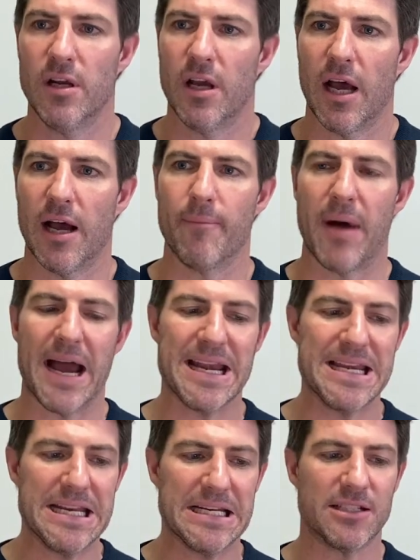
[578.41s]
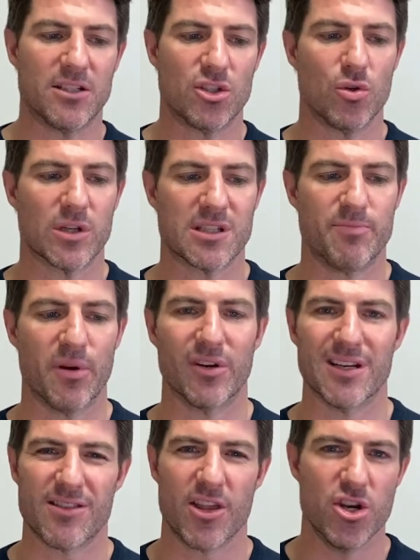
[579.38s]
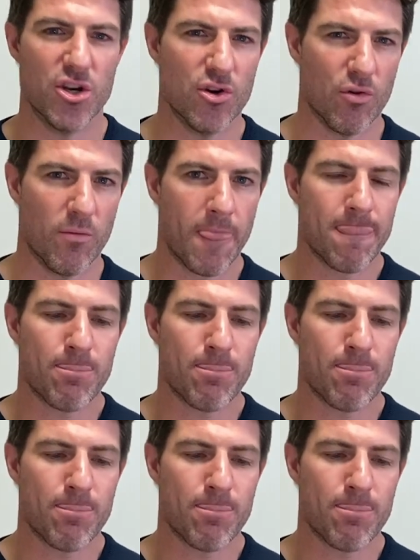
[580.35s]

I needed to experience the new.